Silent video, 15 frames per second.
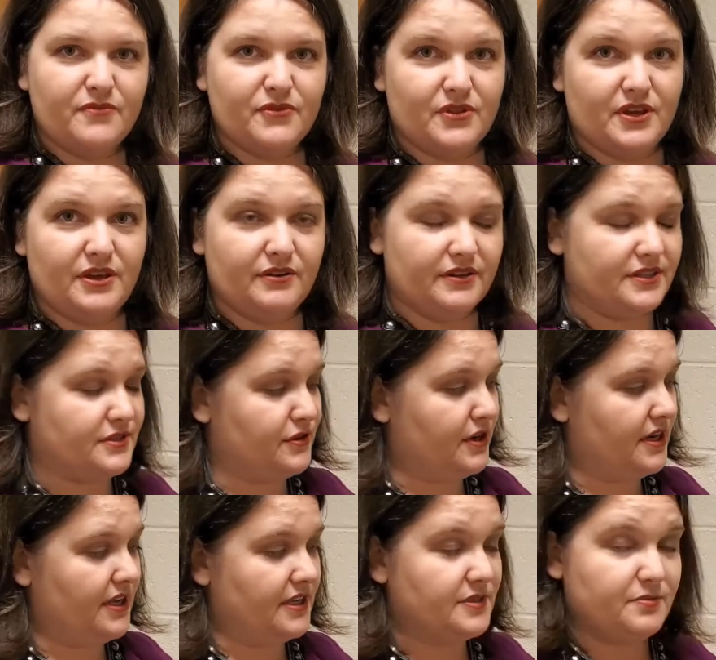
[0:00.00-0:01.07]
for the hearing
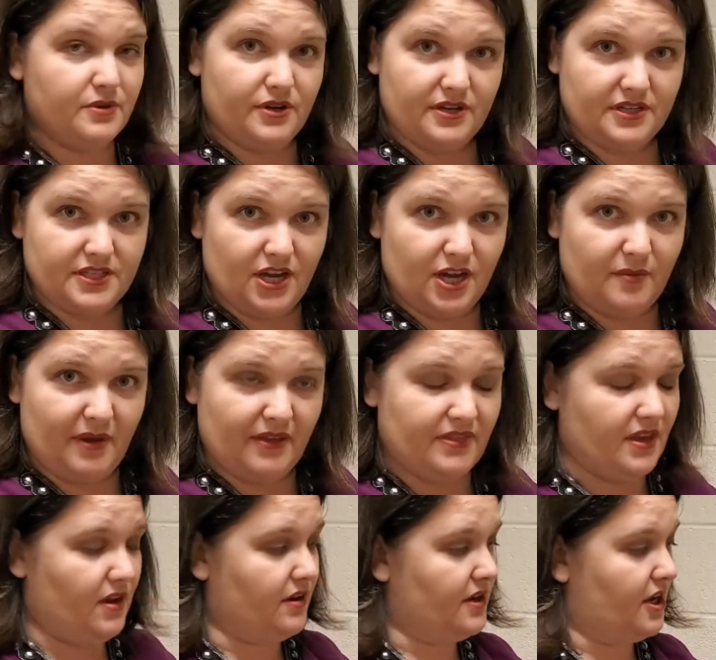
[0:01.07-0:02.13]
screenings, we're going to talk about
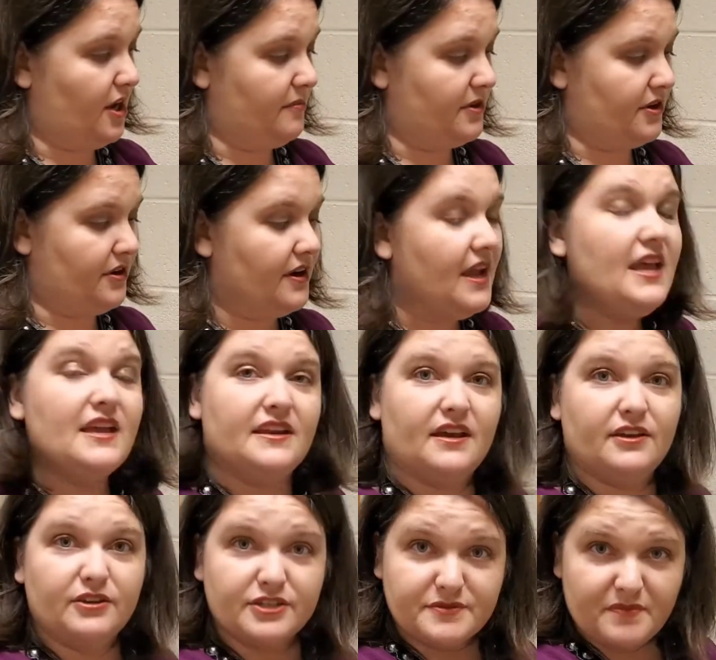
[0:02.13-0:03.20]
the audiometer. Now
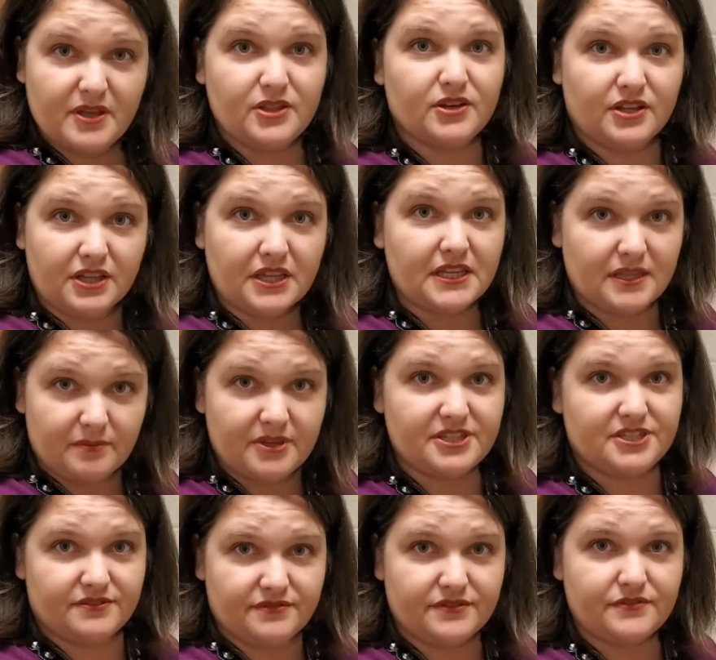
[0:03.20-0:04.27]
yours may look a little bit
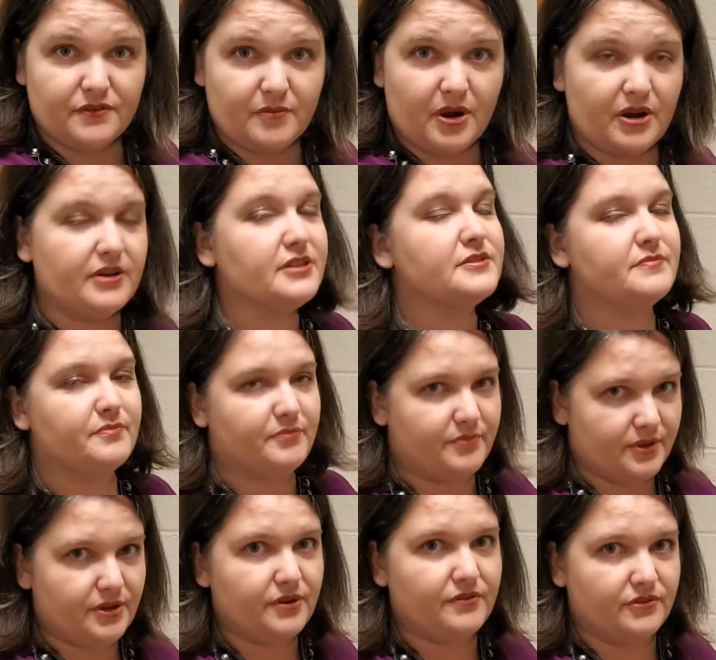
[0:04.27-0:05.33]
different from ours,
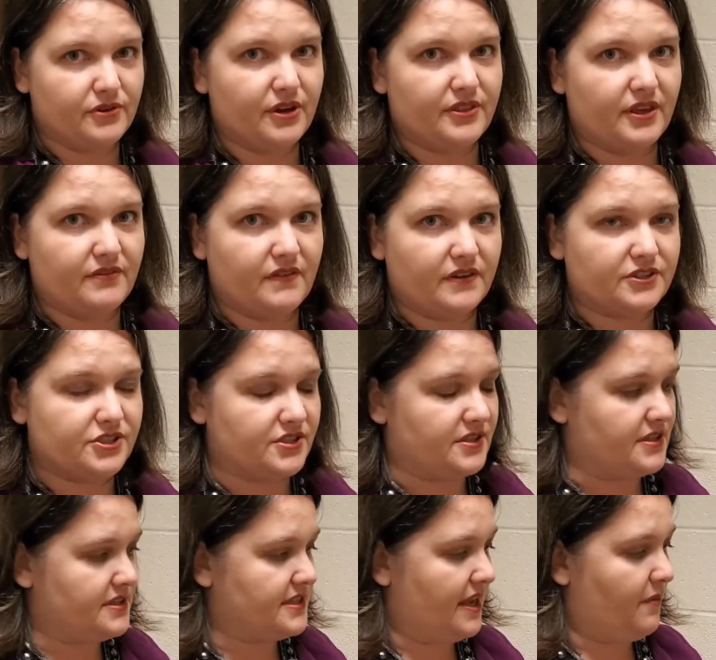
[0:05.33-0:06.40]
but overall they function
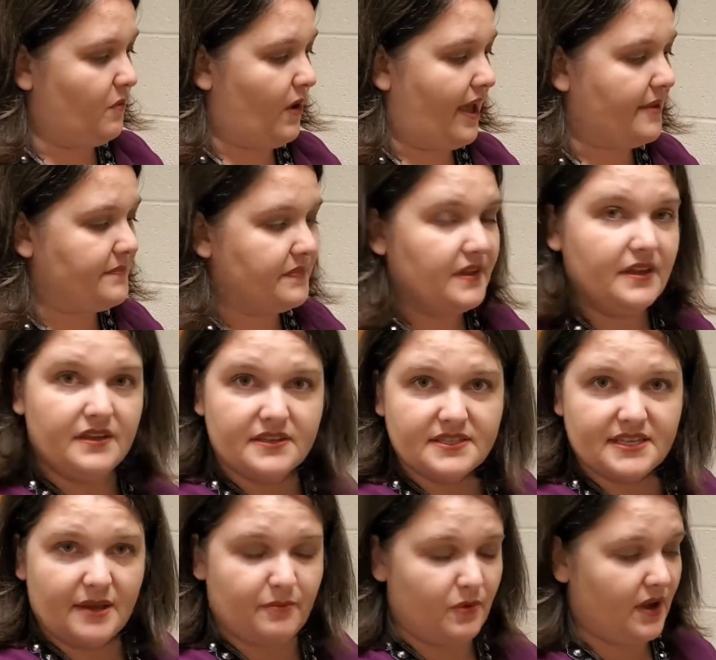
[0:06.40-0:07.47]
the same way.
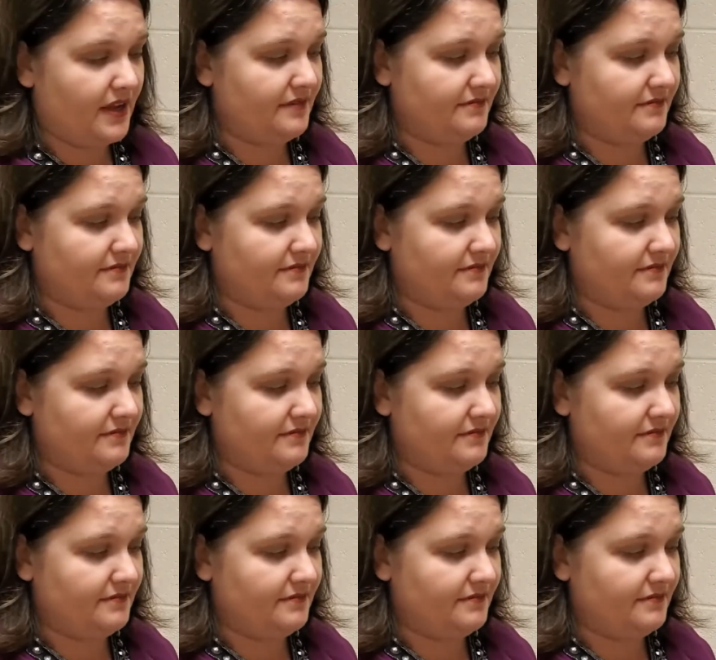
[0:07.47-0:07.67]
Step 1,